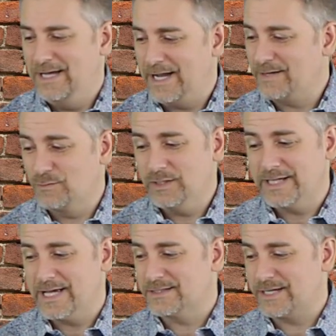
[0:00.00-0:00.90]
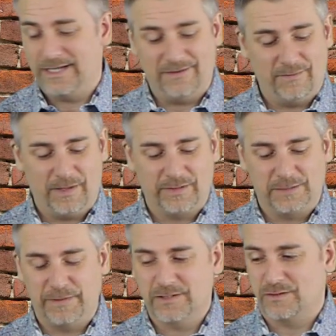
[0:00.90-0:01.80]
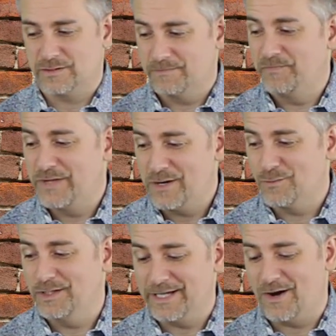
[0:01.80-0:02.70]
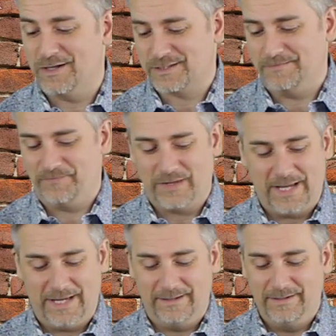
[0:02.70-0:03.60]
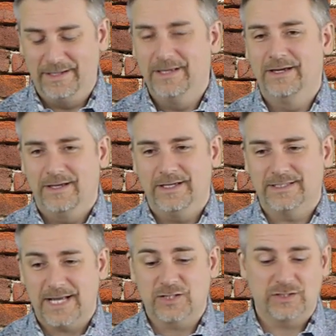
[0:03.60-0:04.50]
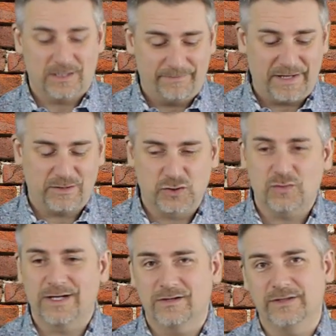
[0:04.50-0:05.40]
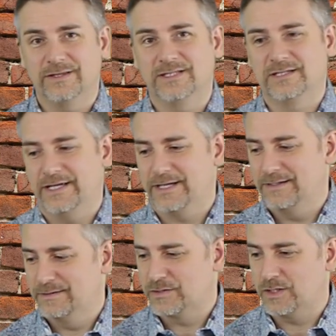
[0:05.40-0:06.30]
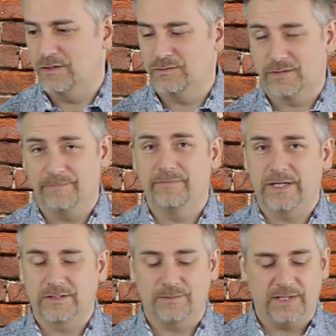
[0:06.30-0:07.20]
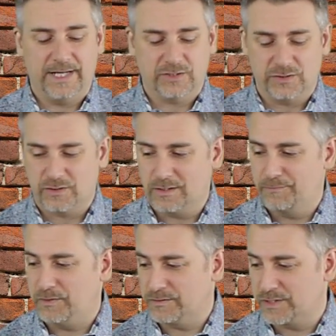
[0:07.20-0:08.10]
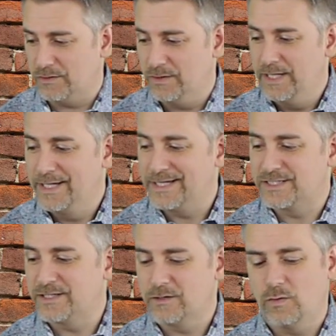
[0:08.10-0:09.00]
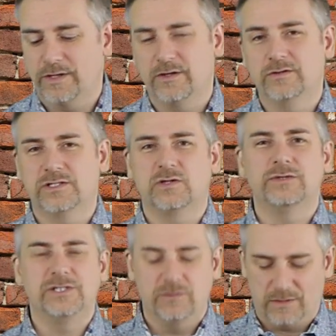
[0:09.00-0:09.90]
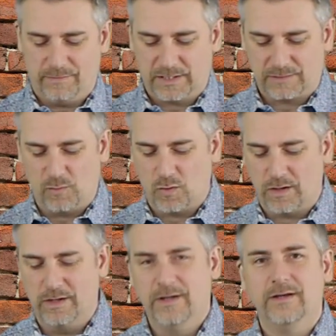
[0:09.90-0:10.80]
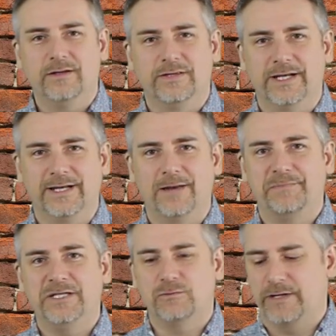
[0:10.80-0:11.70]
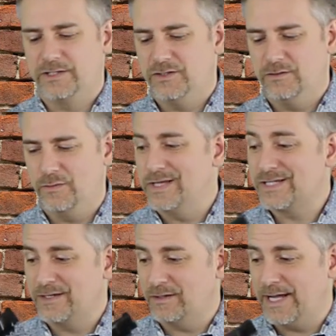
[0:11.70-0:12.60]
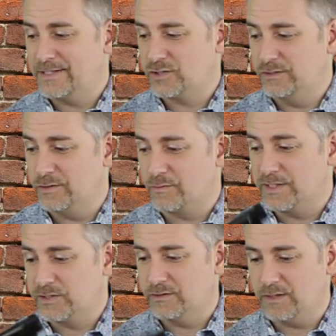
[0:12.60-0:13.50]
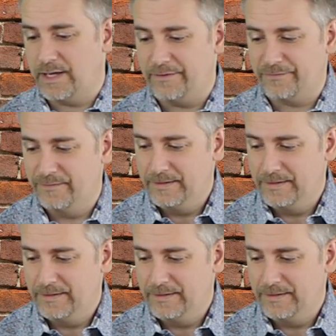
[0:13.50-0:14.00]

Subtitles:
I really can't say enough about these pistols. They're really awesome, and it's actually got a better trigger than the SIG, so the better double action trigger pull. So consider one of those. It's only $200 more than an NP22, and this thing will last you the rest of your life.